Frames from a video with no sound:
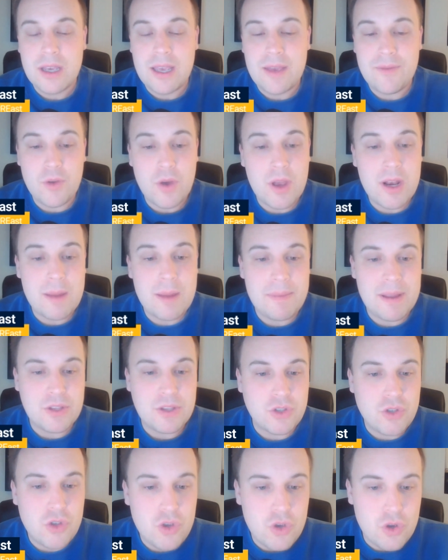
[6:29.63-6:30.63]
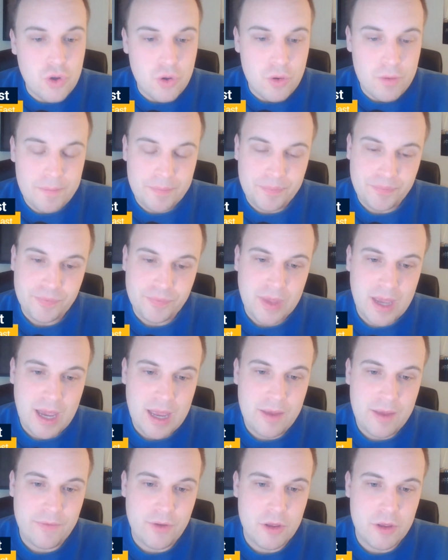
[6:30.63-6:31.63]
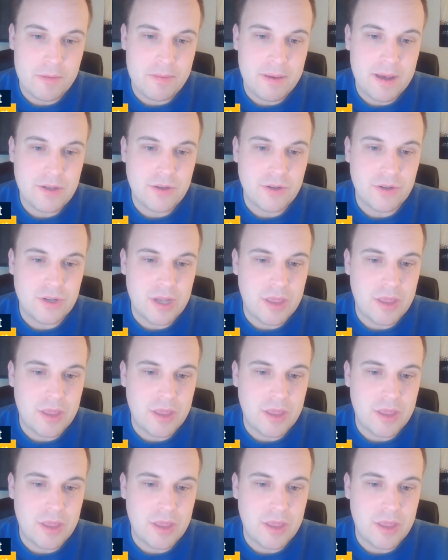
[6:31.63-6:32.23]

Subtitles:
If you end up at two, if you're the Pacers,